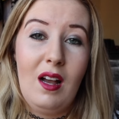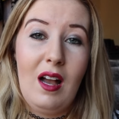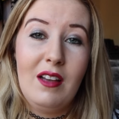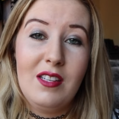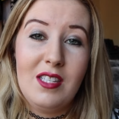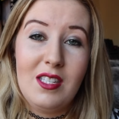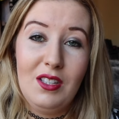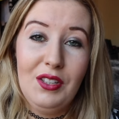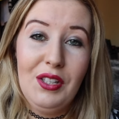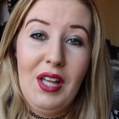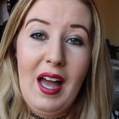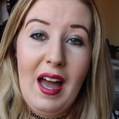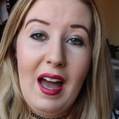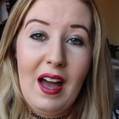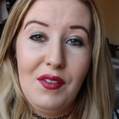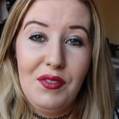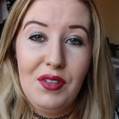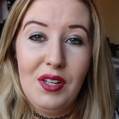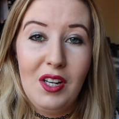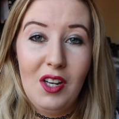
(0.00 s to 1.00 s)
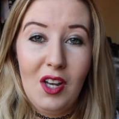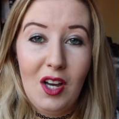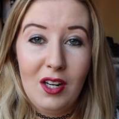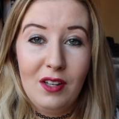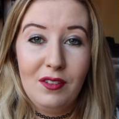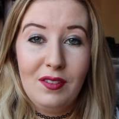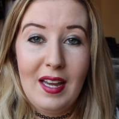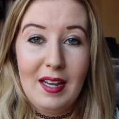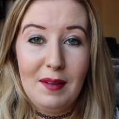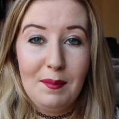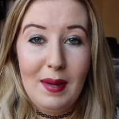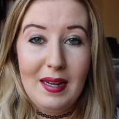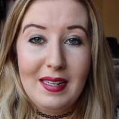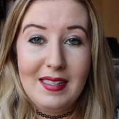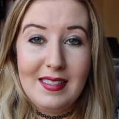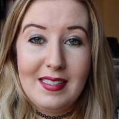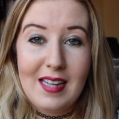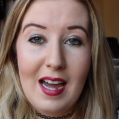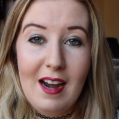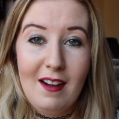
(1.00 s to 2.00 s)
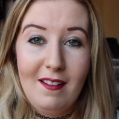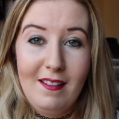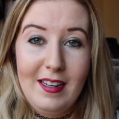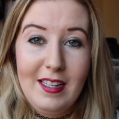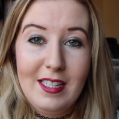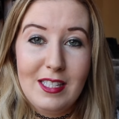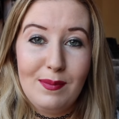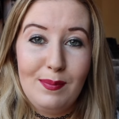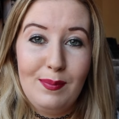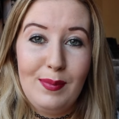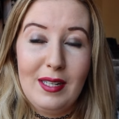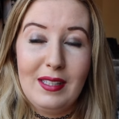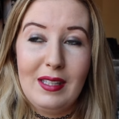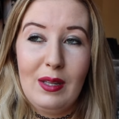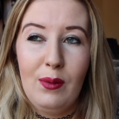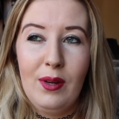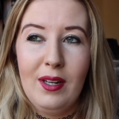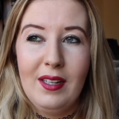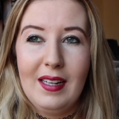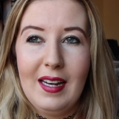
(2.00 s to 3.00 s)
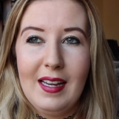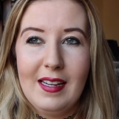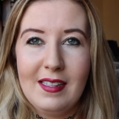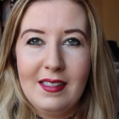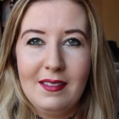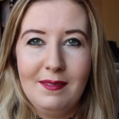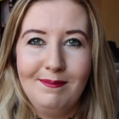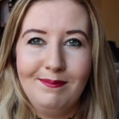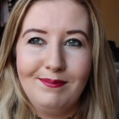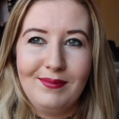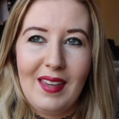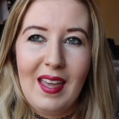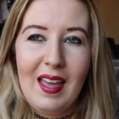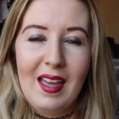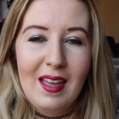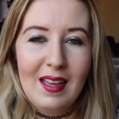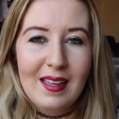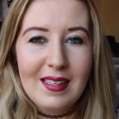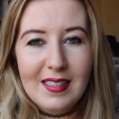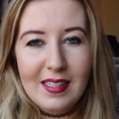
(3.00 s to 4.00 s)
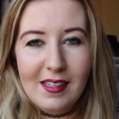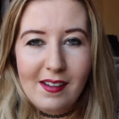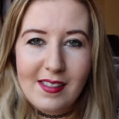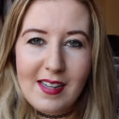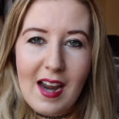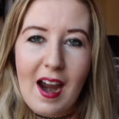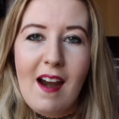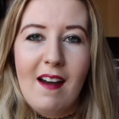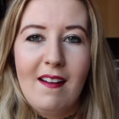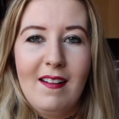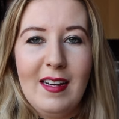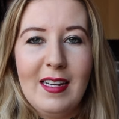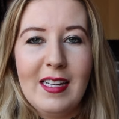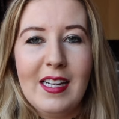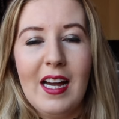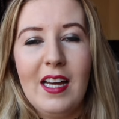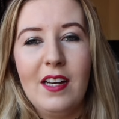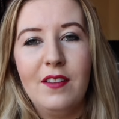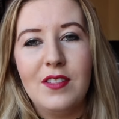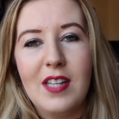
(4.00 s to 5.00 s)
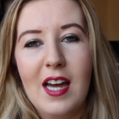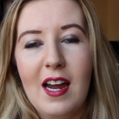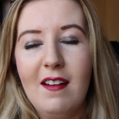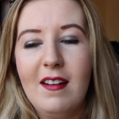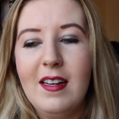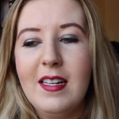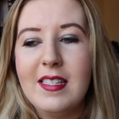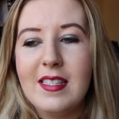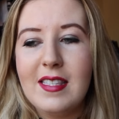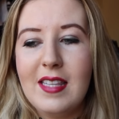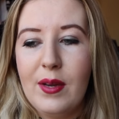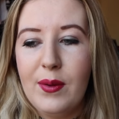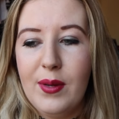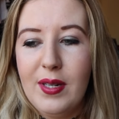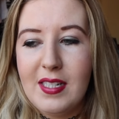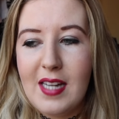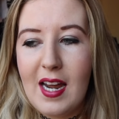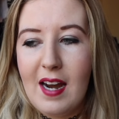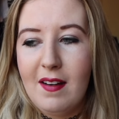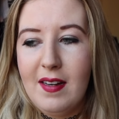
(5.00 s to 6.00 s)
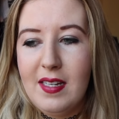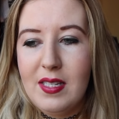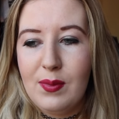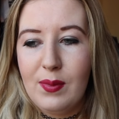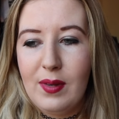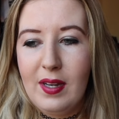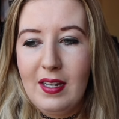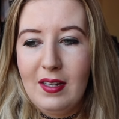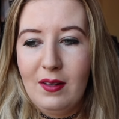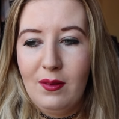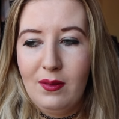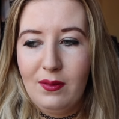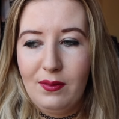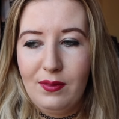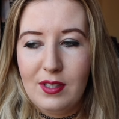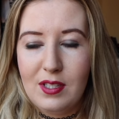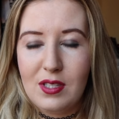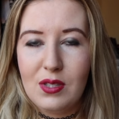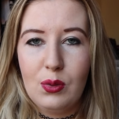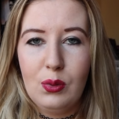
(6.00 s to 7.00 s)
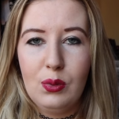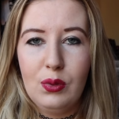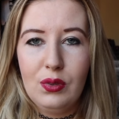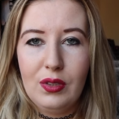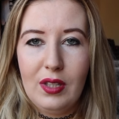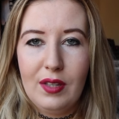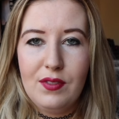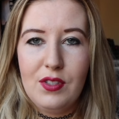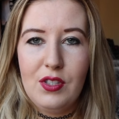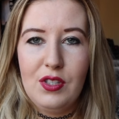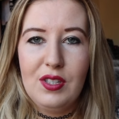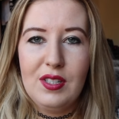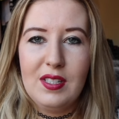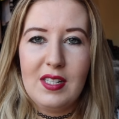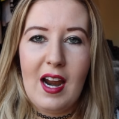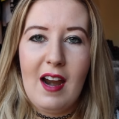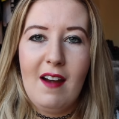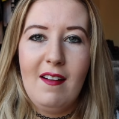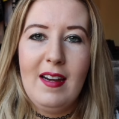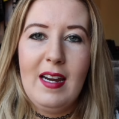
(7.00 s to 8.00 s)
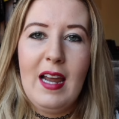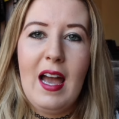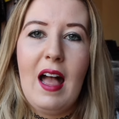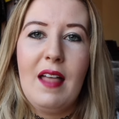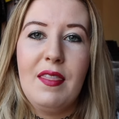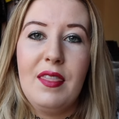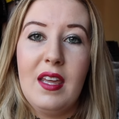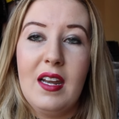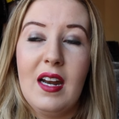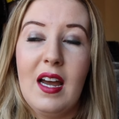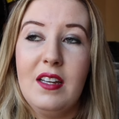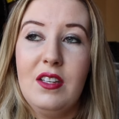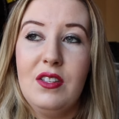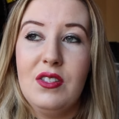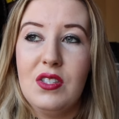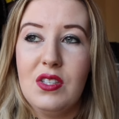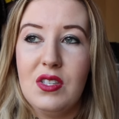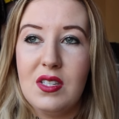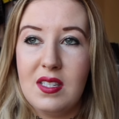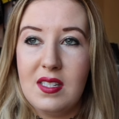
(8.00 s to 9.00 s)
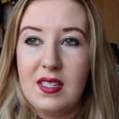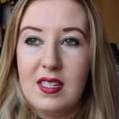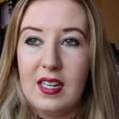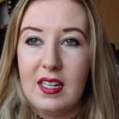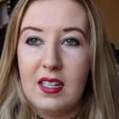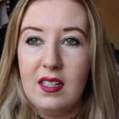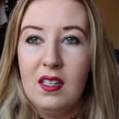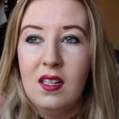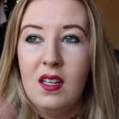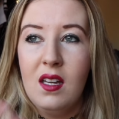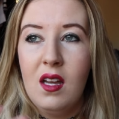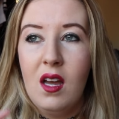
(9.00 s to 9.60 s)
still have a lot of, like, my diaries, but they weren't, like, Dear Diary kind of diaries. They were diaries where the school gives you the diary, and then I used to stick